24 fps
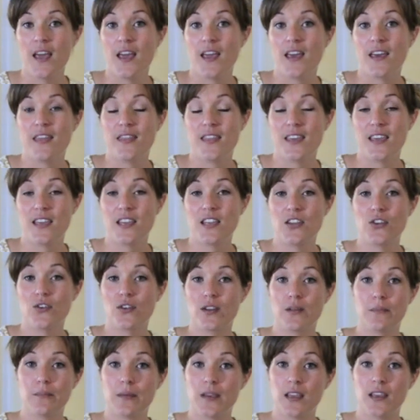and then you
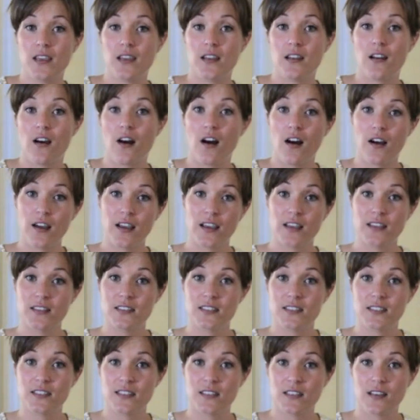can be in
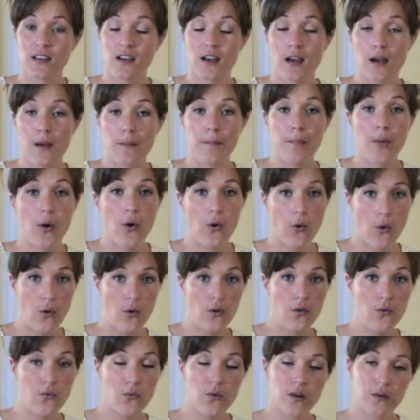August's
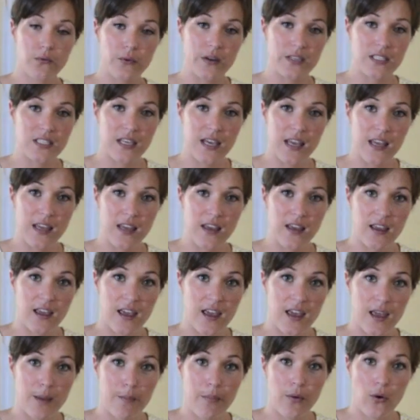poll when we take
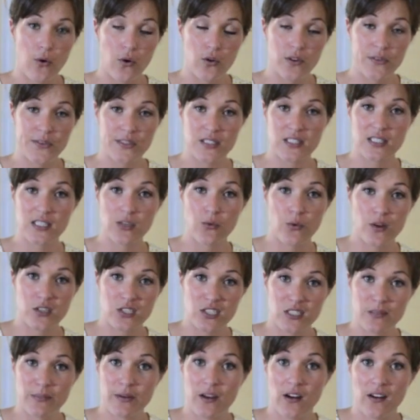a poll and see what
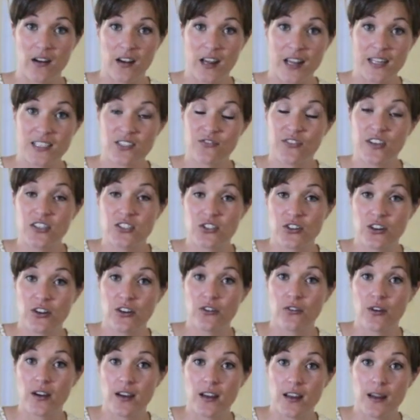should be our next featured
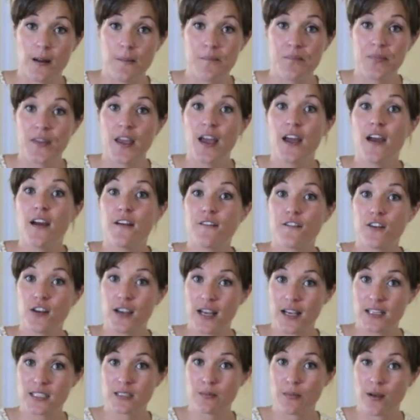ingredient for
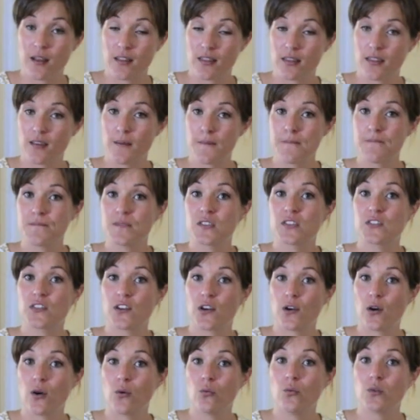next month.
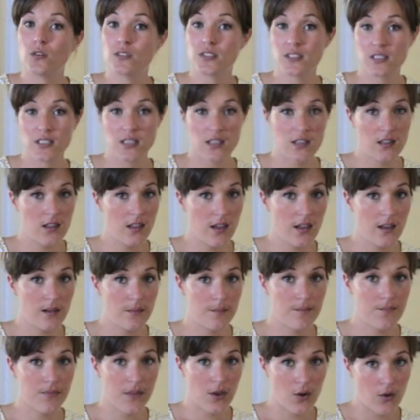So we'll see you then,
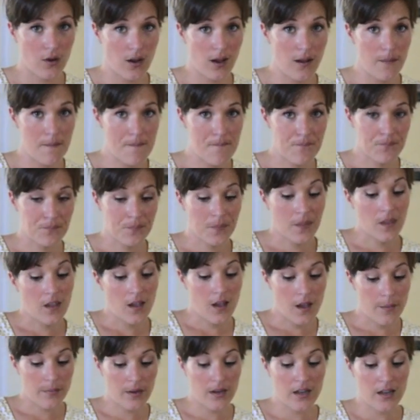okay?
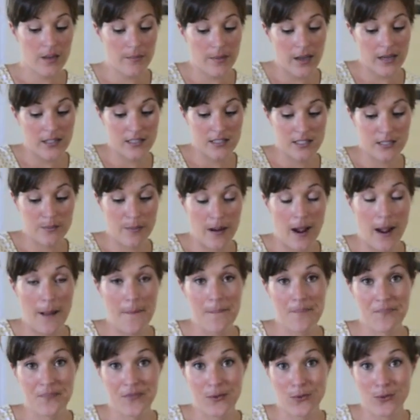I'm gonna get back to this pie.
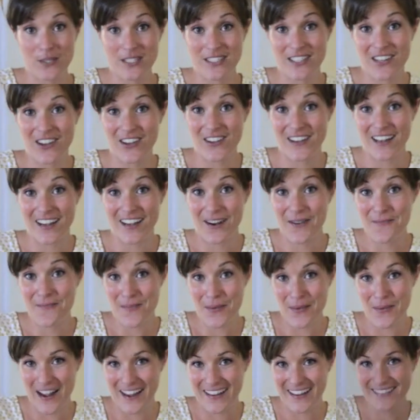We'll see y'all later.
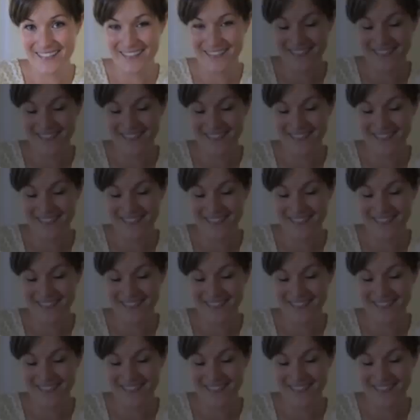Bye-bye.